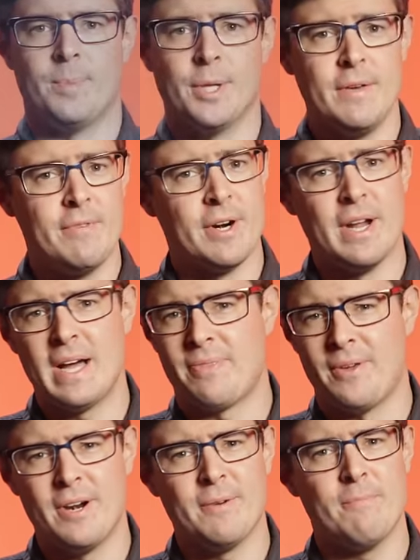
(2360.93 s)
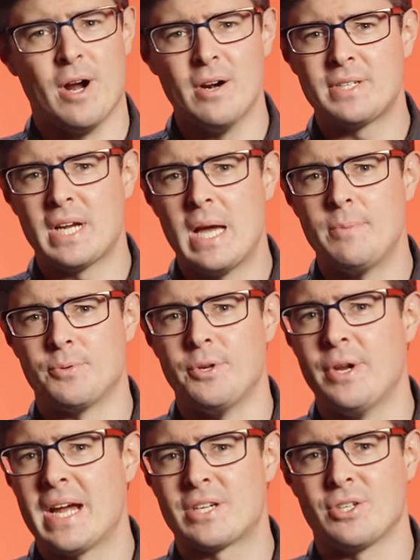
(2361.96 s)
Believe it or not, there are times when
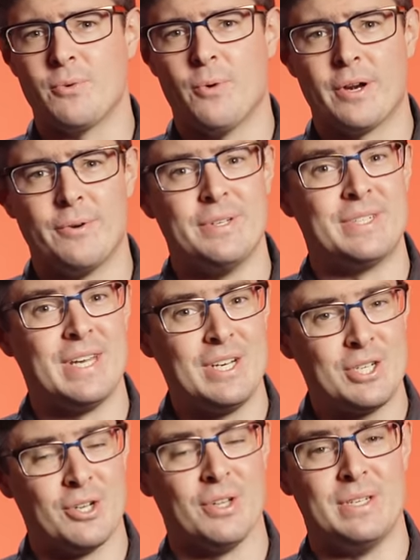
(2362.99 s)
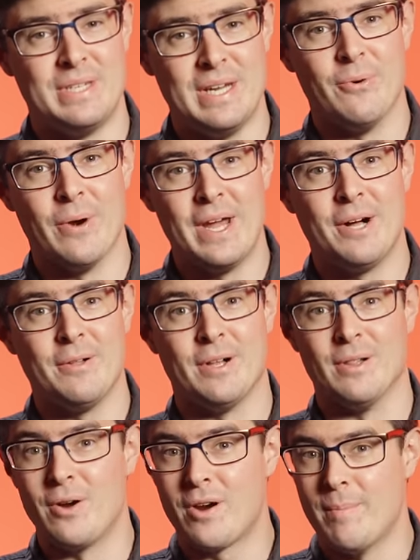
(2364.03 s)
you'd actually want to intentionally derail a
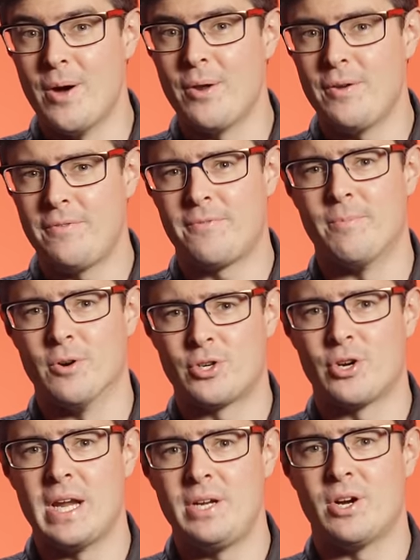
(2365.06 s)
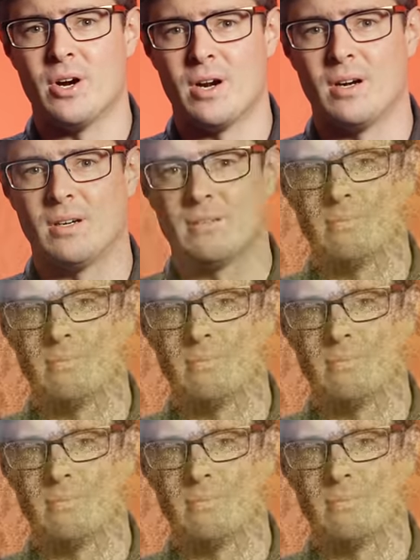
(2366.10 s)
locomotive or train car.